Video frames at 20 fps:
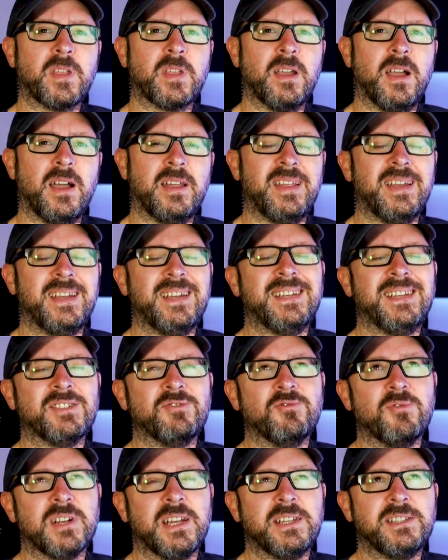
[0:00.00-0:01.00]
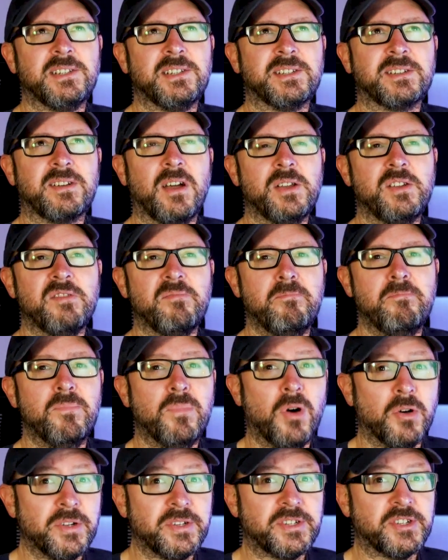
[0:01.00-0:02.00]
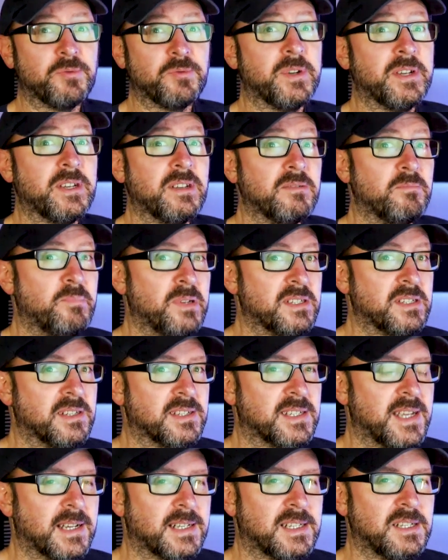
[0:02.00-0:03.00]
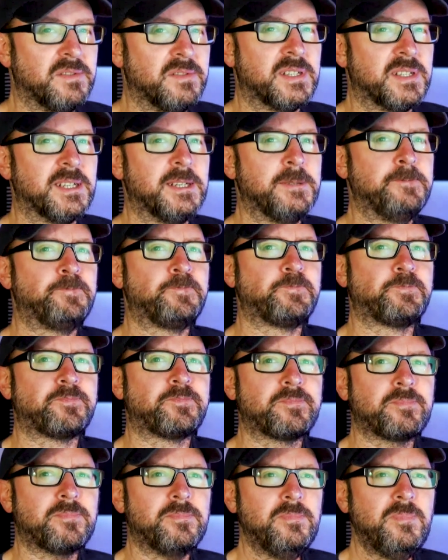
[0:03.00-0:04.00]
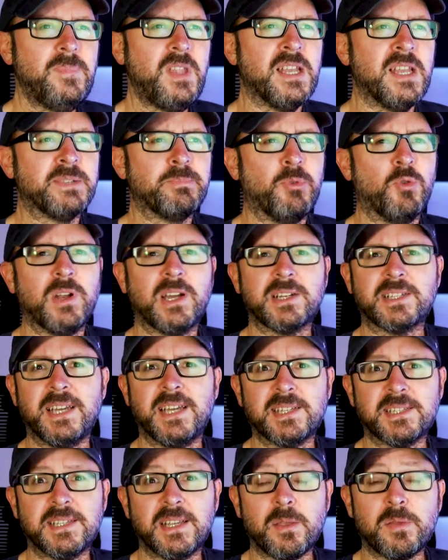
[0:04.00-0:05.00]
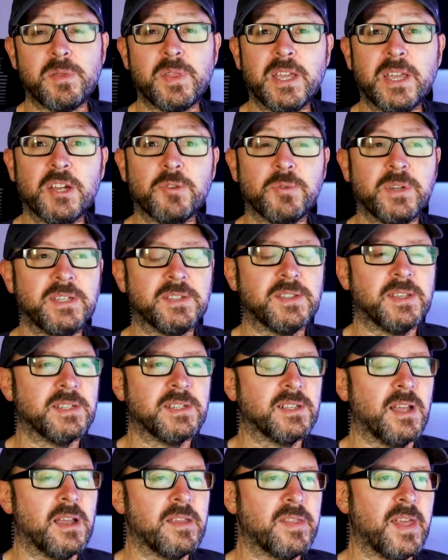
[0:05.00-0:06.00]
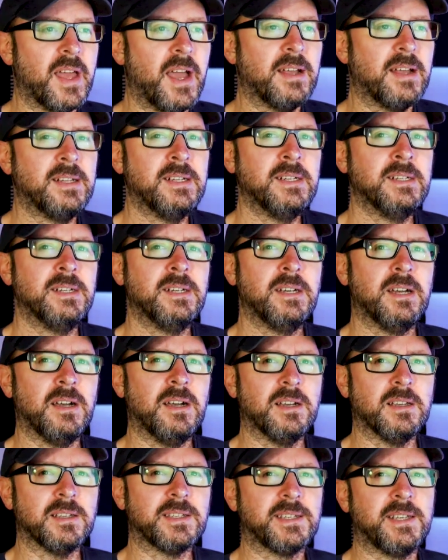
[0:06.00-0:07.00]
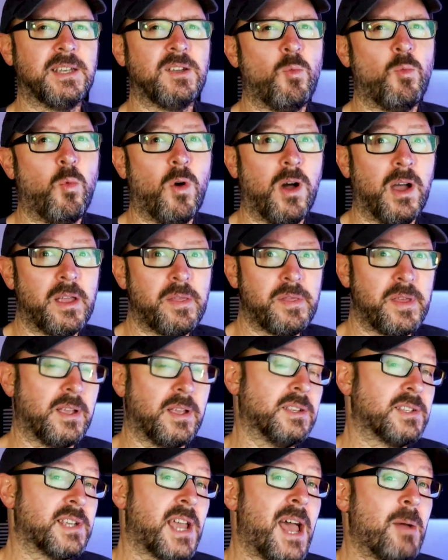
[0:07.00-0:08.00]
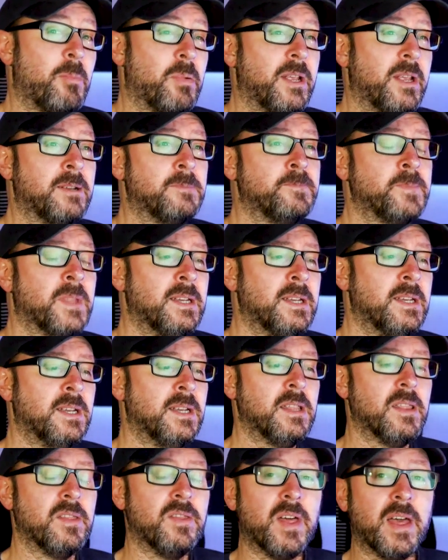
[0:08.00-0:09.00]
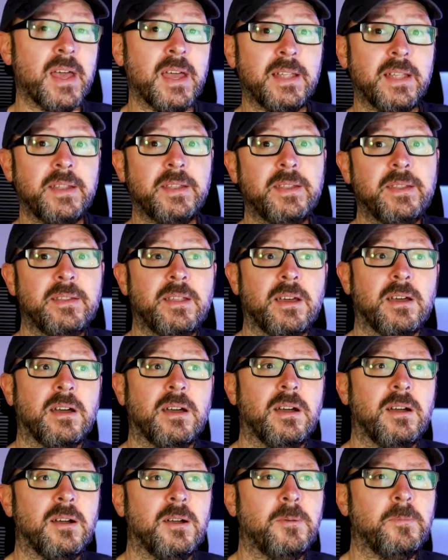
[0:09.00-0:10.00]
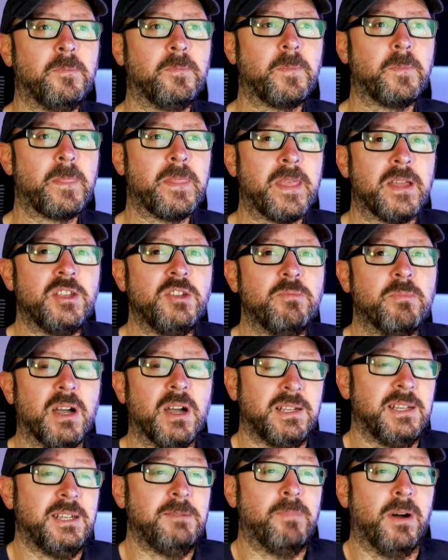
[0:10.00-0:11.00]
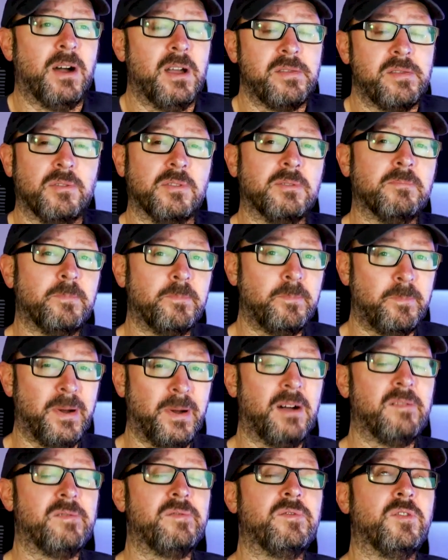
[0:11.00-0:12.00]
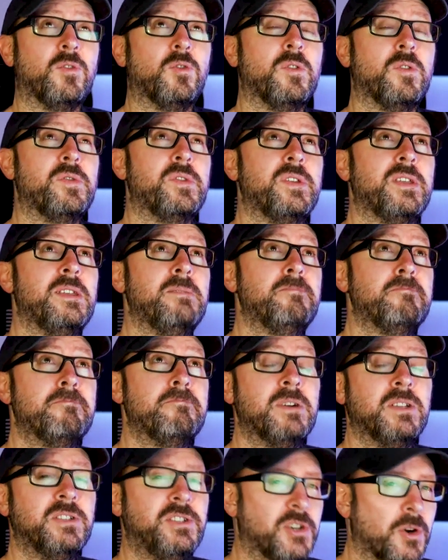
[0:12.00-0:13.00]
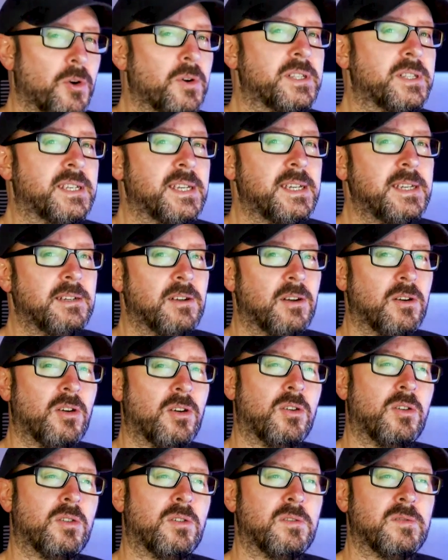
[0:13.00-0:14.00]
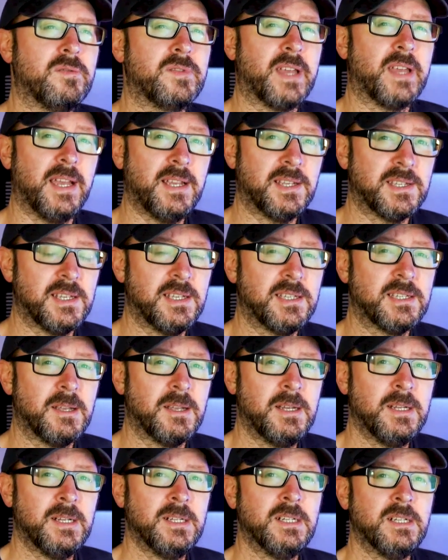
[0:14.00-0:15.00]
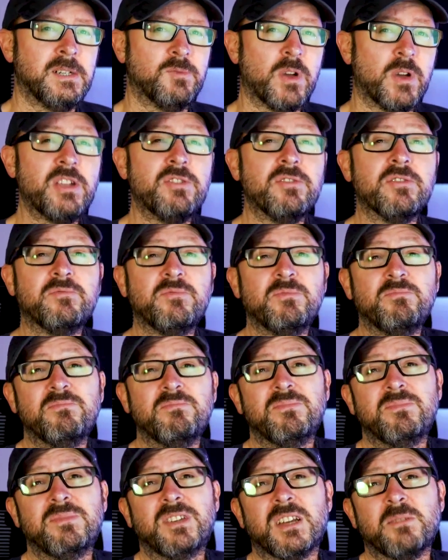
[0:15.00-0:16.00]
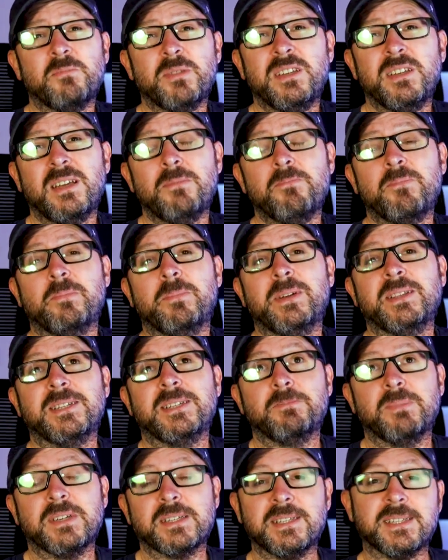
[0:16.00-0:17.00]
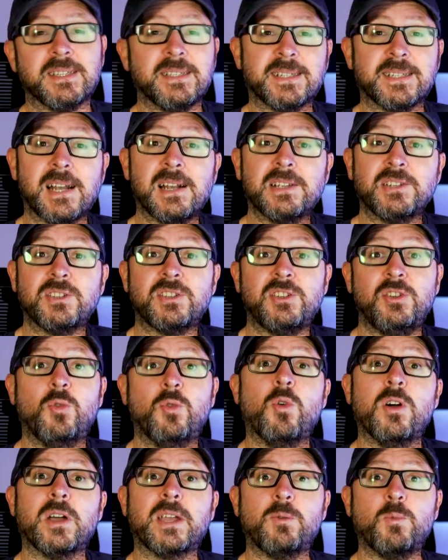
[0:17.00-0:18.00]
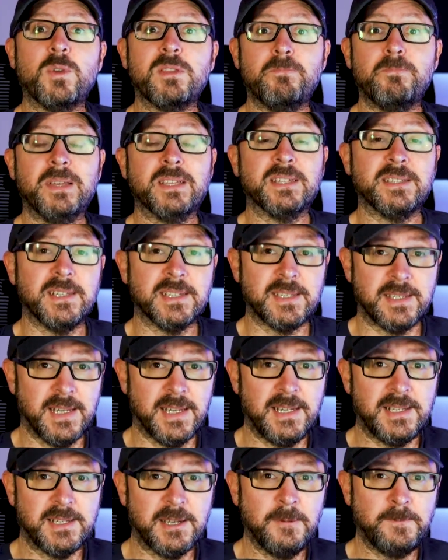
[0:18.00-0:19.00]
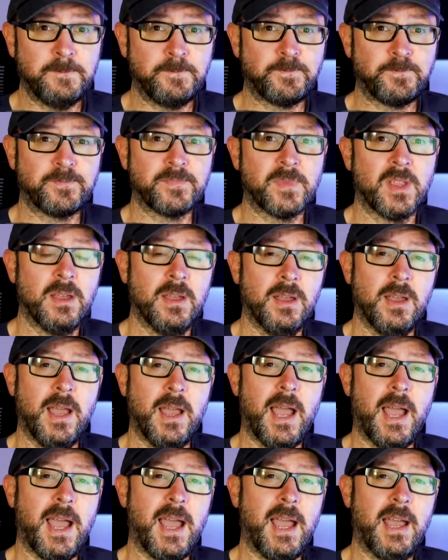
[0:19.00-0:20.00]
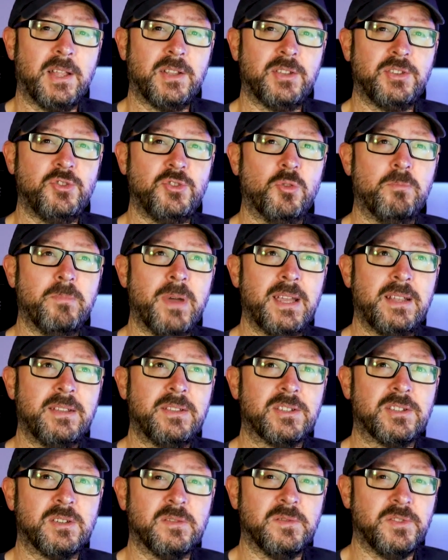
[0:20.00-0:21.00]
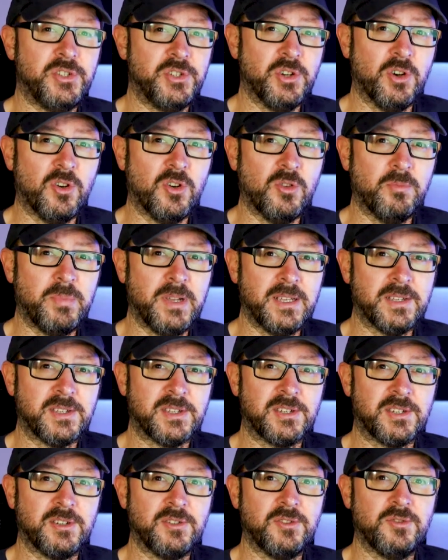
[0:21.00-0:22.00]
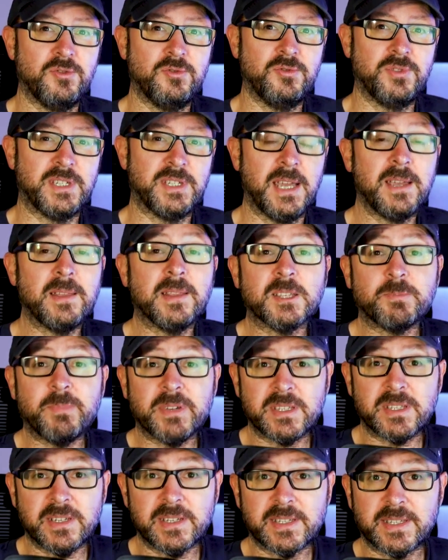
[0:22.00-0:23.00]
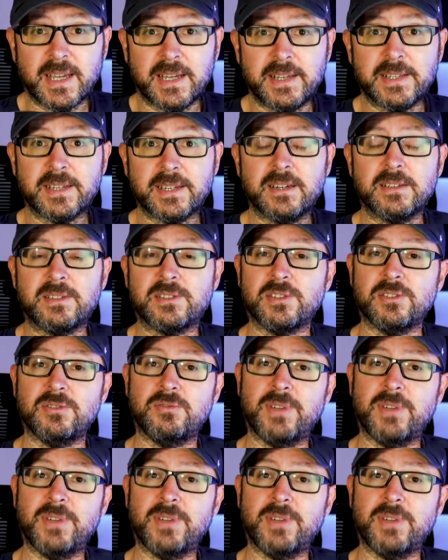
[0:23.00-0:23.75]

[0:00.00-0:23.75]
and it isn't related to kind of monitoring business activity. It's more like testing theories, things like that, uh, seeing why things are happening. Then, um, then you might need Python. But for the majority of cases, when you're going to be implementing business intelligence, you're working with business data, and your main sort of job is to take this business data, to